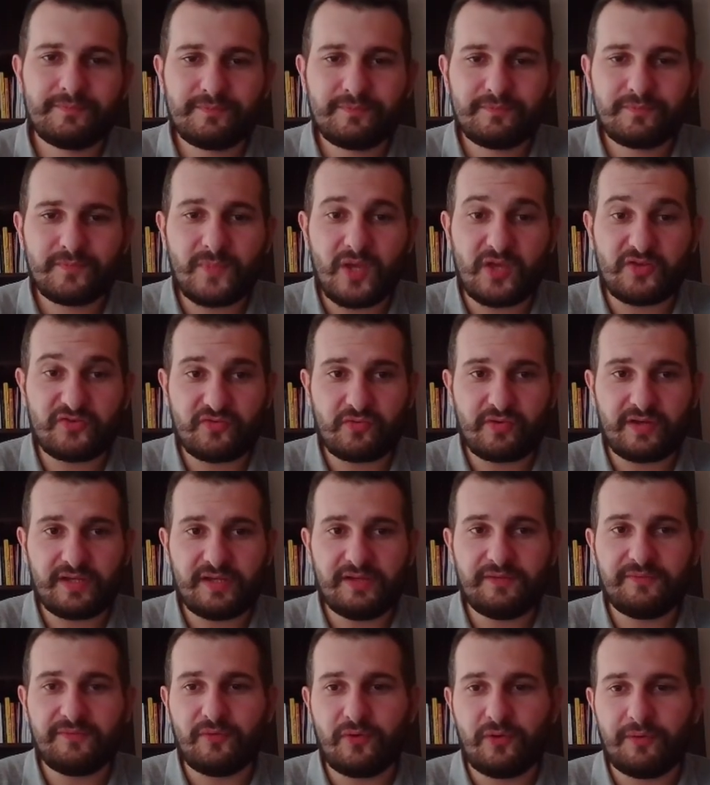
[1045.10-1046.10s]

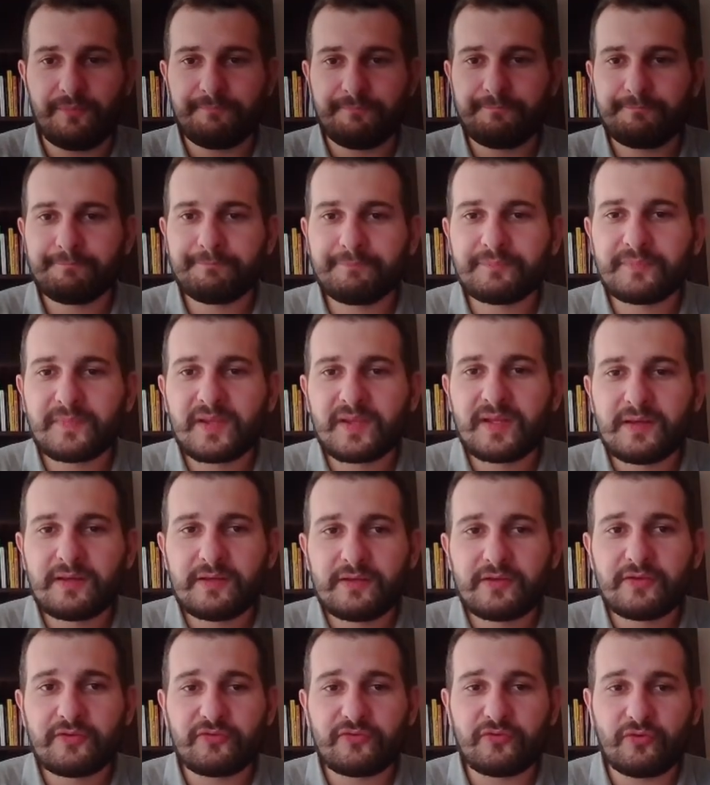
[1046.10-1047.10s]
E4.
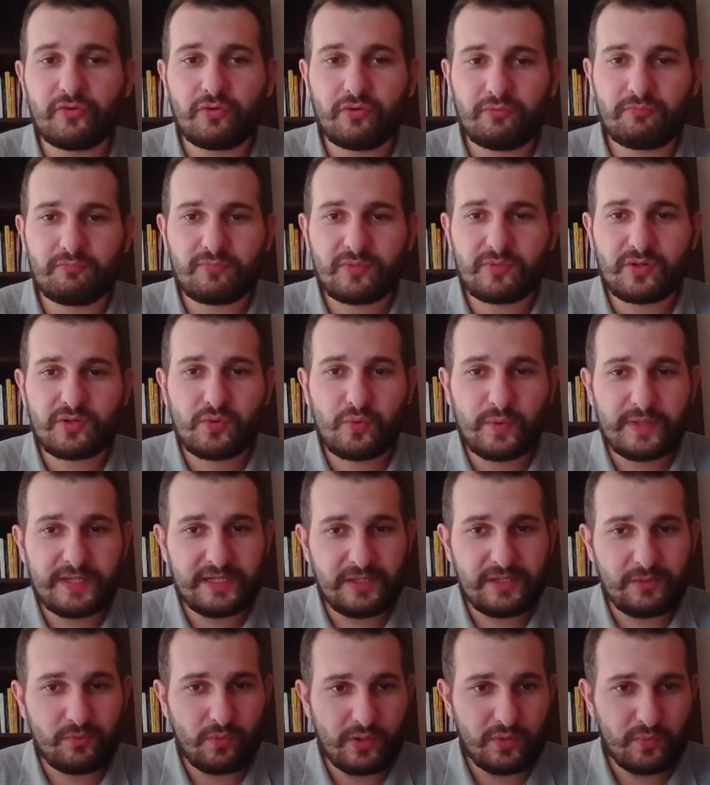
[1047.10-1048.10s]
So queen
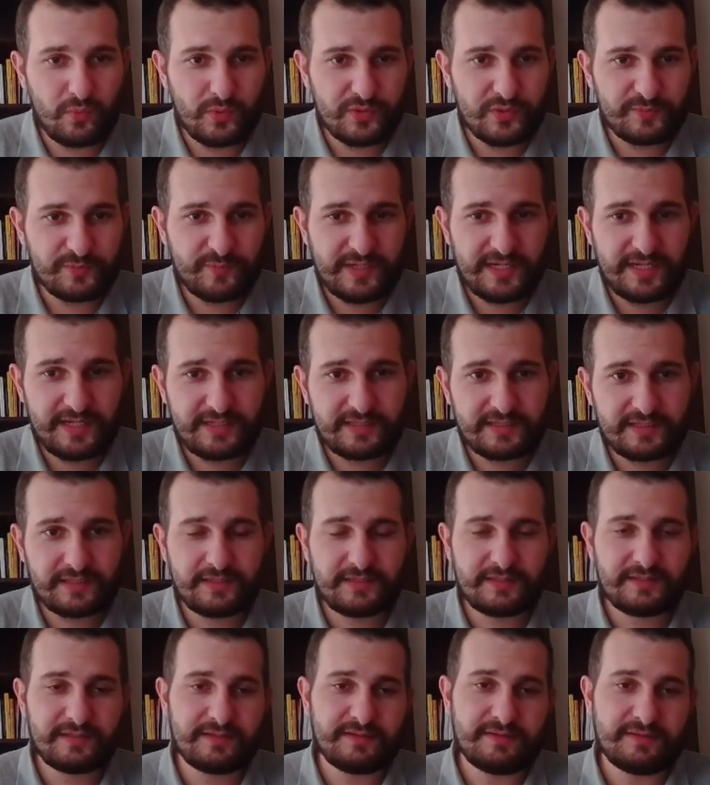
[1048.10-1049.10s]
e1 was played,
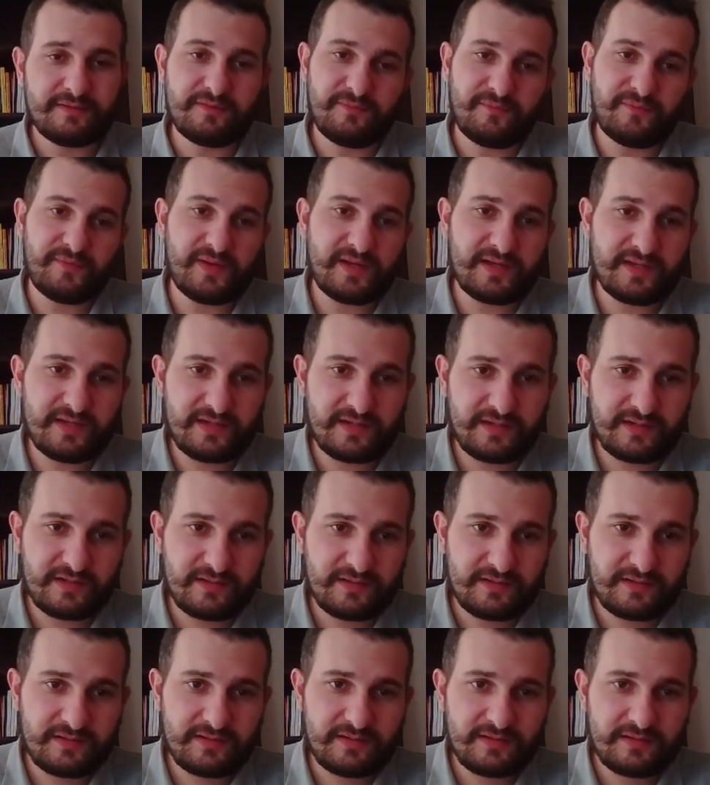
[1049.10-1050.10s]
defending
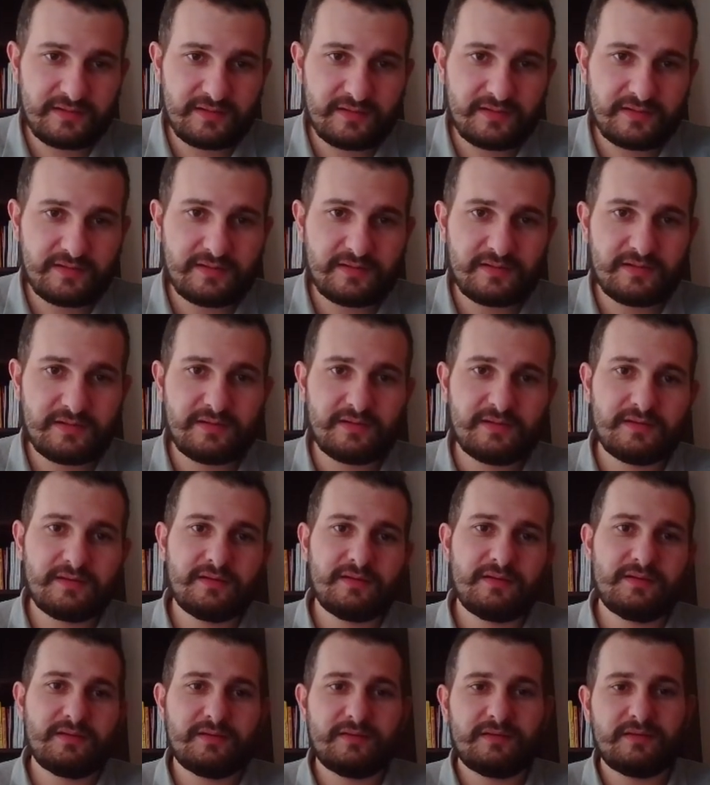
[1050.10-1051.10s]

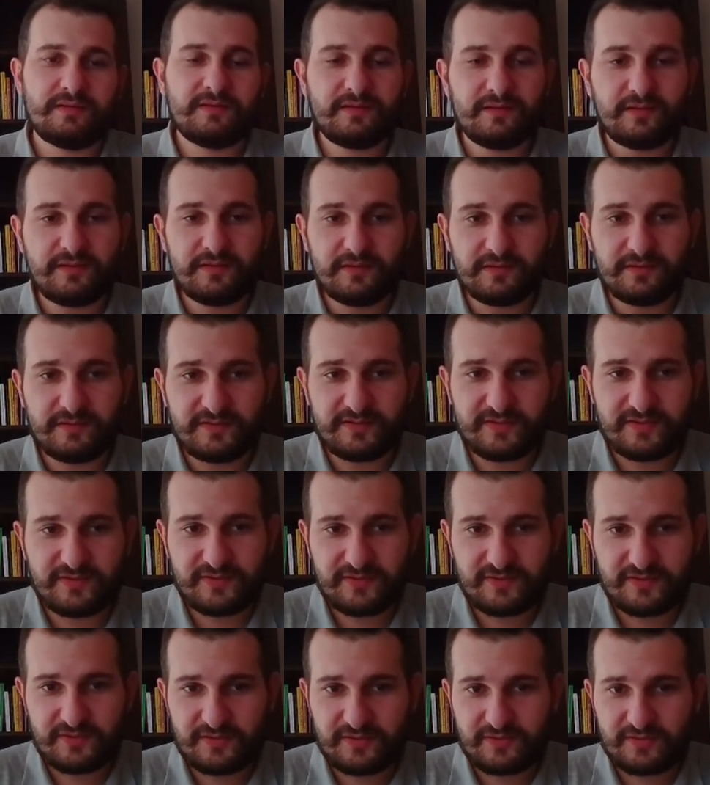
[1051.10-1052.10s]

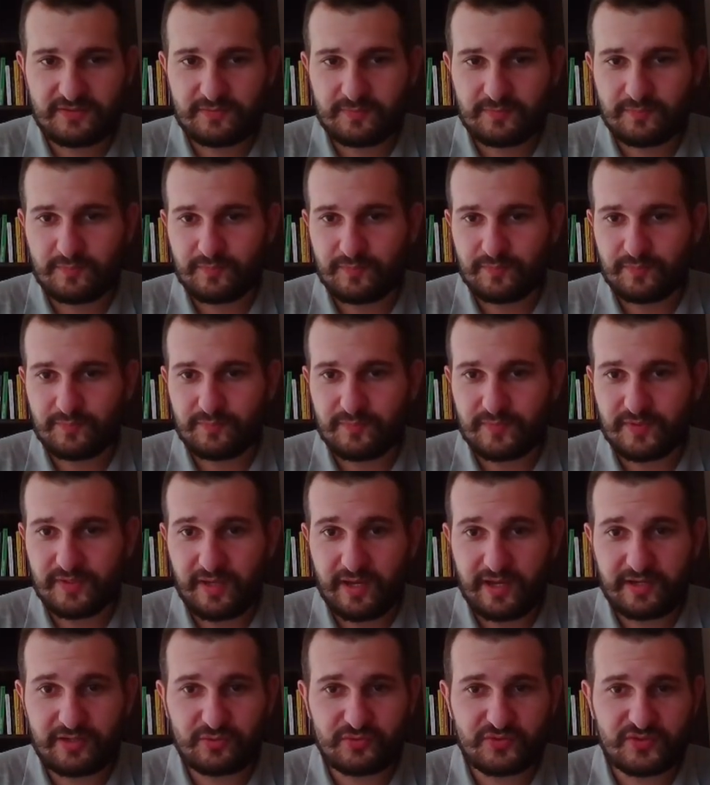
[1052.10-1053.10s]
this
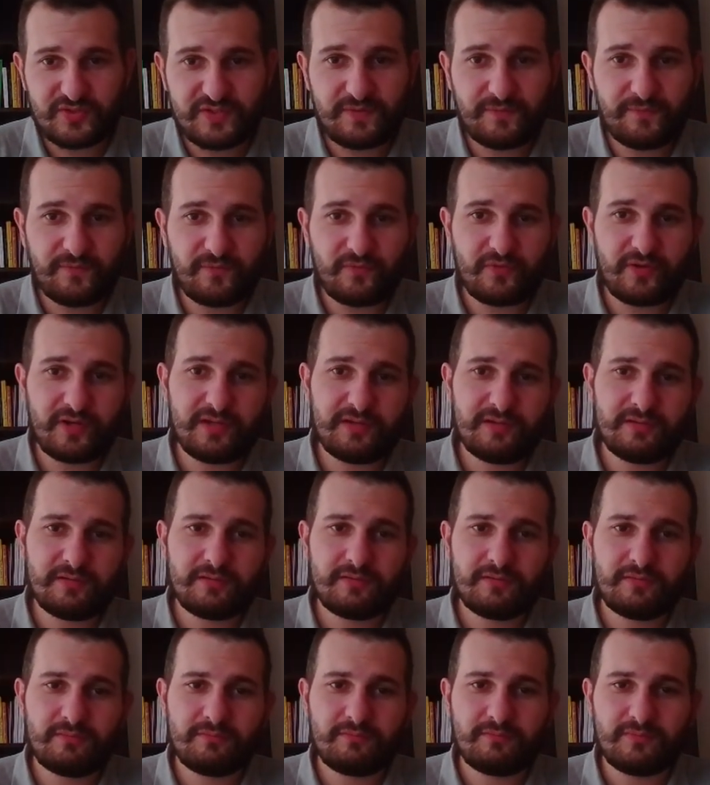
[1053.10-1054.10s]
knight on c3
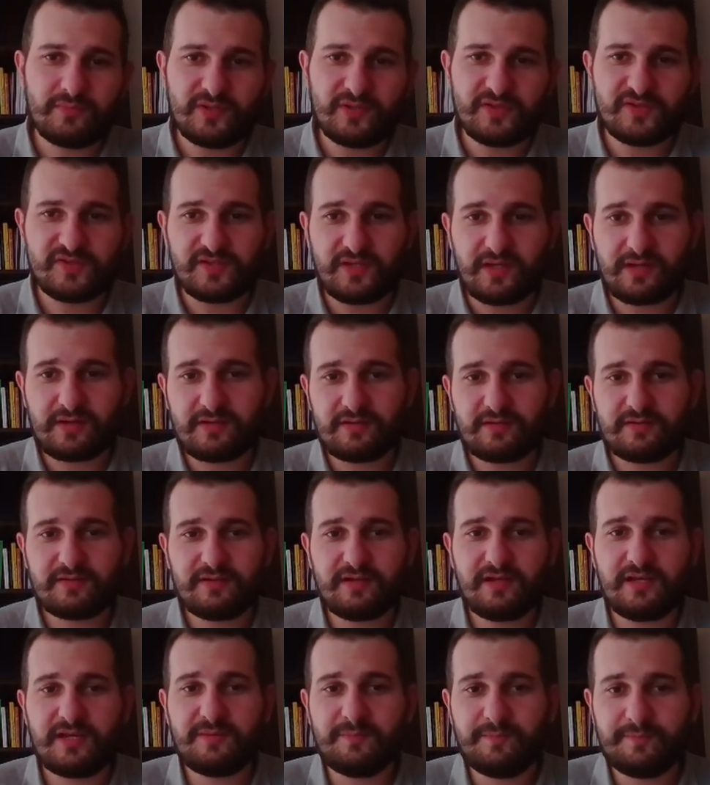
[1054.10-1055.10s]
a second
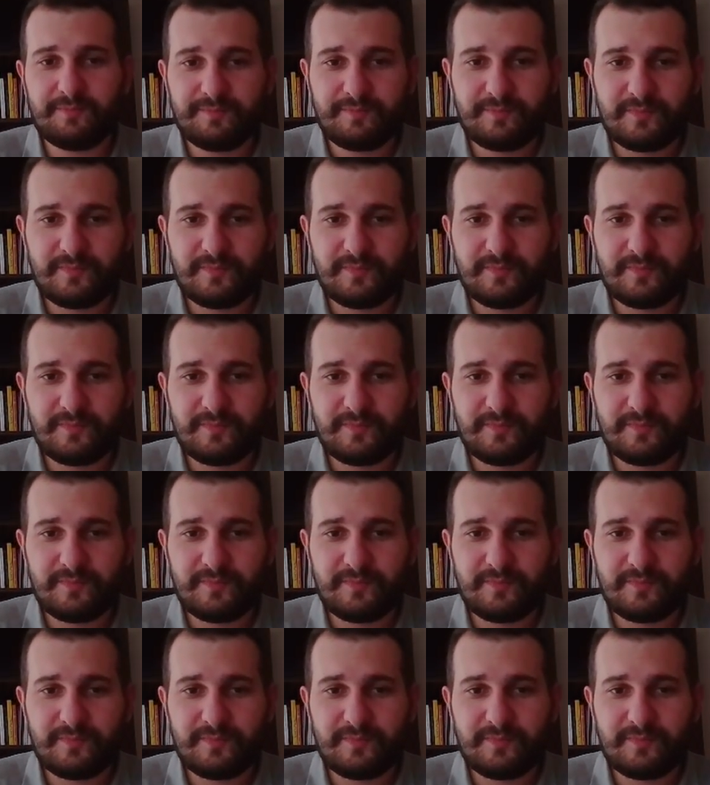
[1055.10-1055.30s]
time,